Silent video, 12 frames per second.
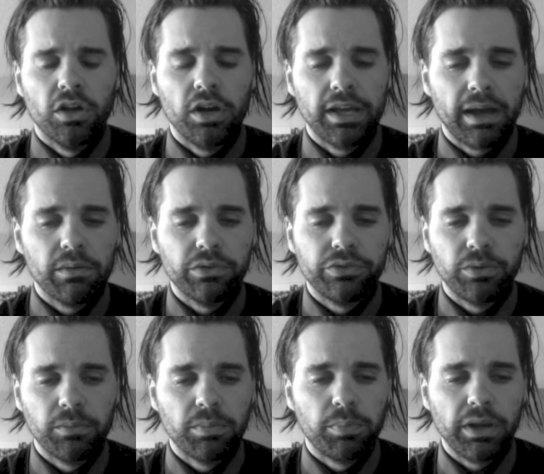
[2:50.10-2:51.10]
Hung out with some
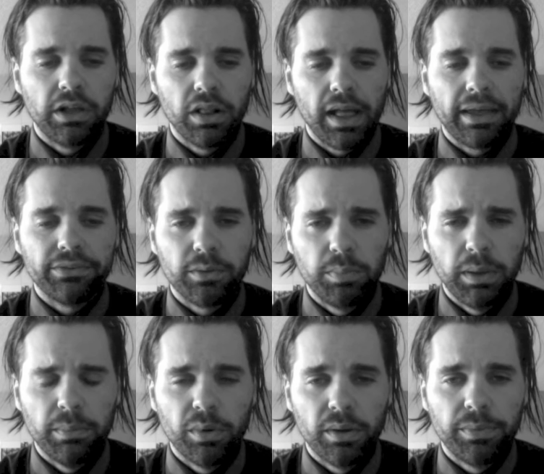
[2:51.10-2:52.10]
pretty classic
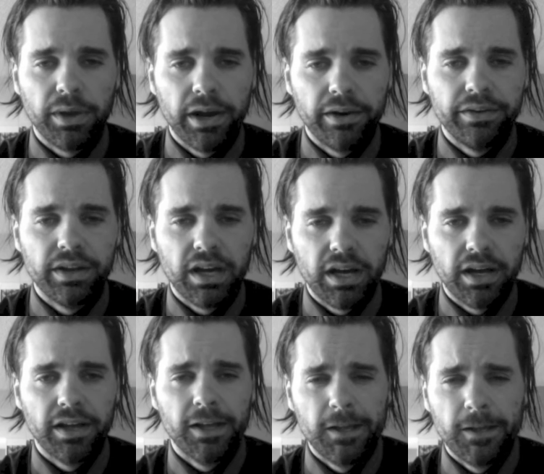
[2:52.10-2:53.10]
people up there,
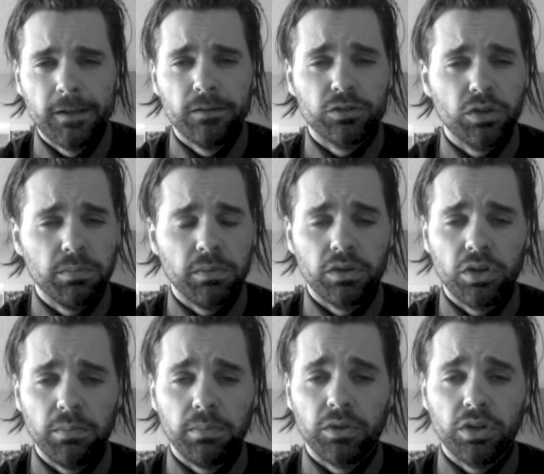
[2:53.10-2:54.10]
and it was
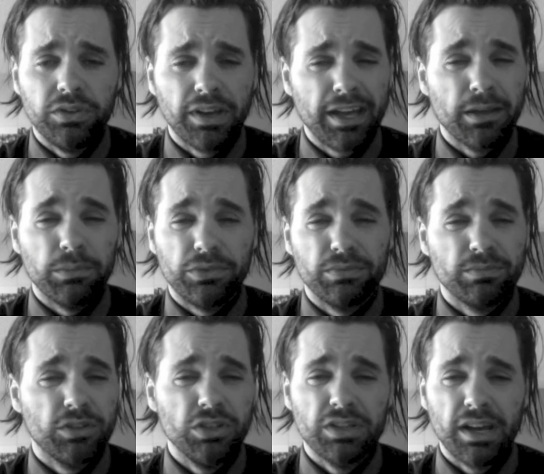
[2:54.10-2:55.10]
good times.
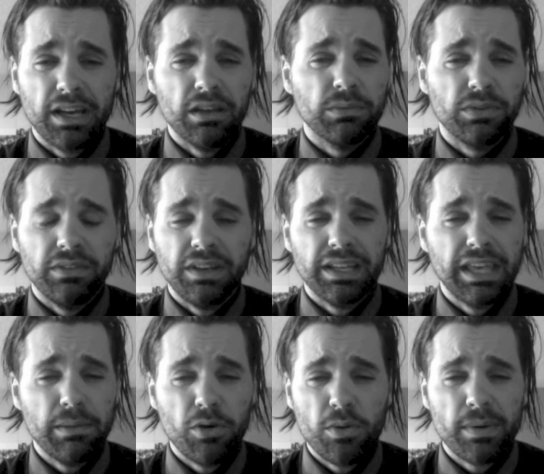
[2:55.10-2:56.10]
And then I
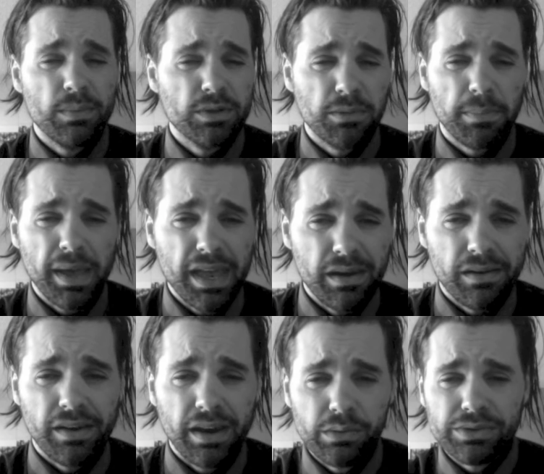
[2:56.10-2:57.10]
came home and I went to bed.
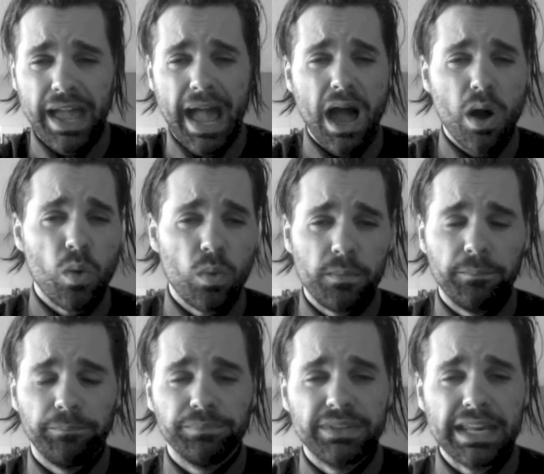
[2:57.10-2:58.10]
I was out.
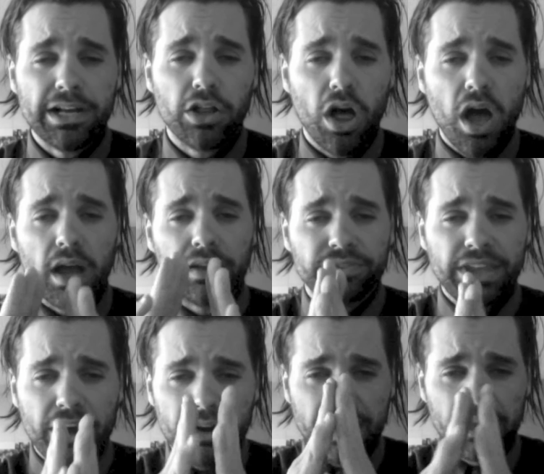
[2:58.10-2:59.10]
10 o'clock
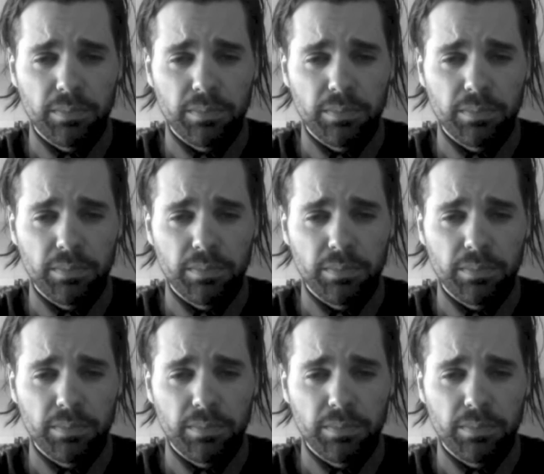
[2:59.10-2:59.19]
Saturday.